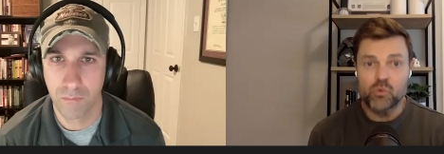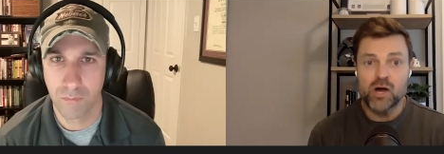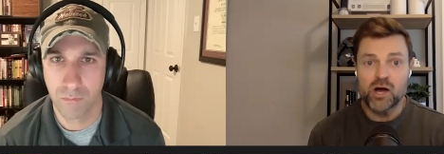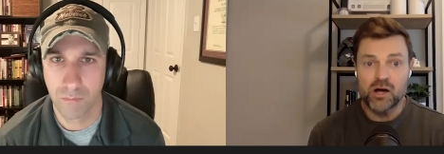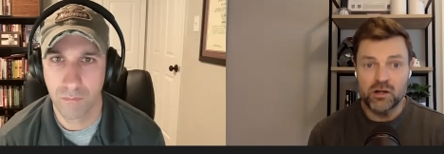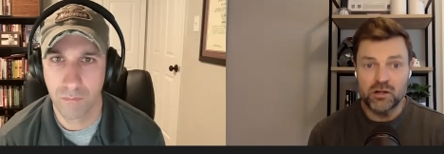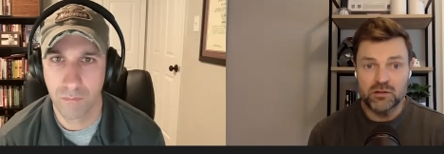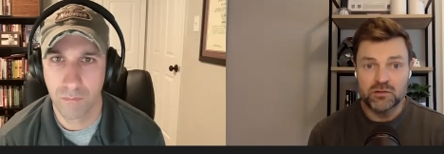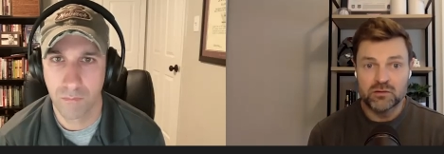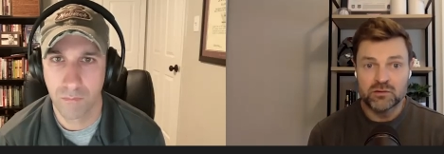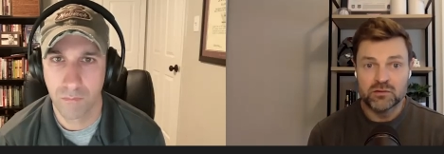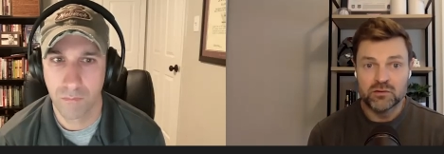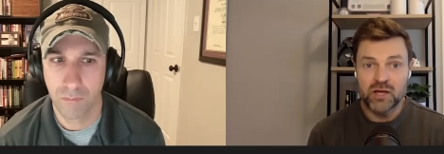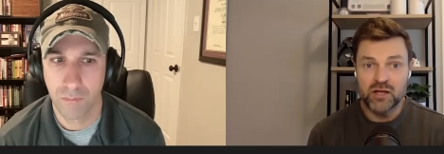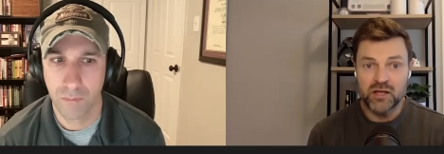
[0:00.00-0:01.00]
Speaker 1: while
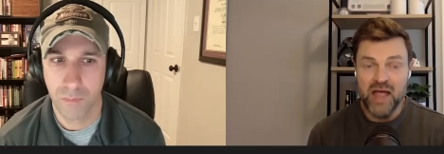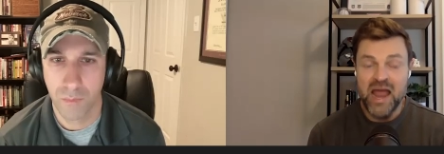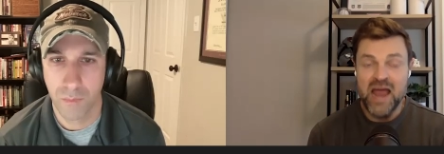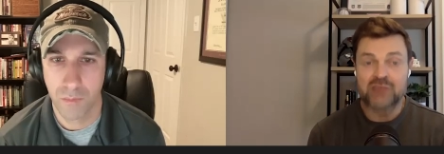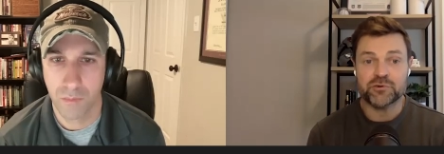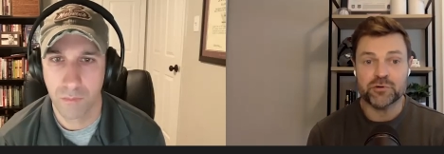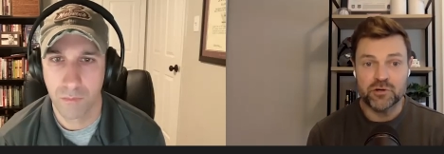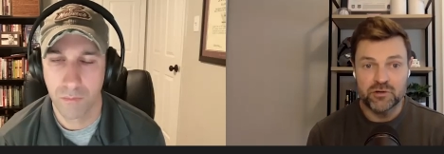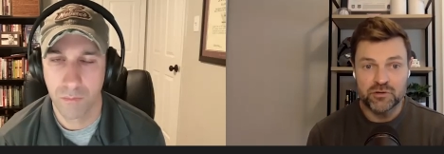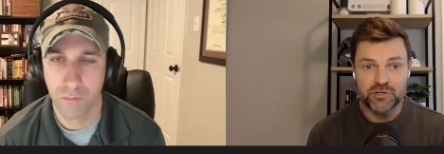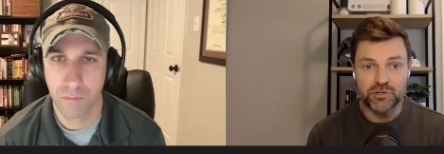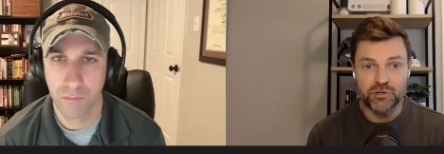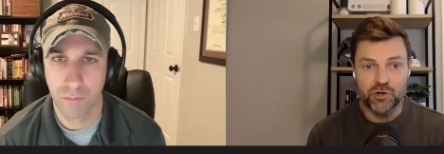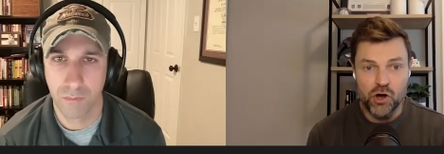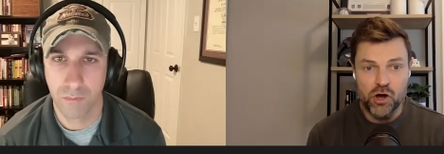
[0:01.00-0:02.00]
uh, after
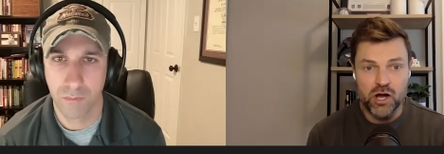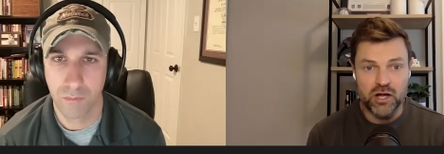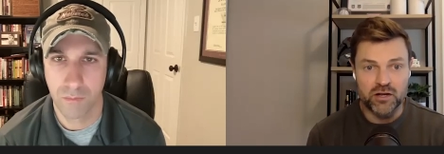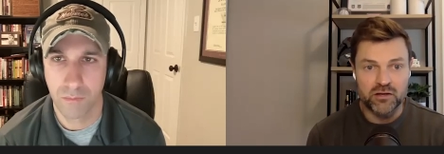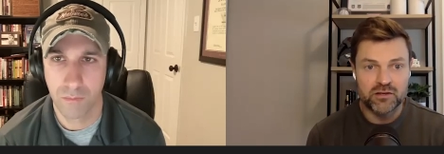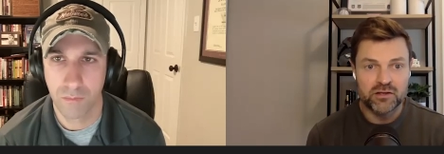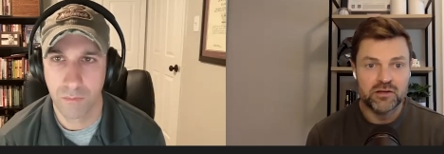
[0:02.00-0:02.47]
you're gone.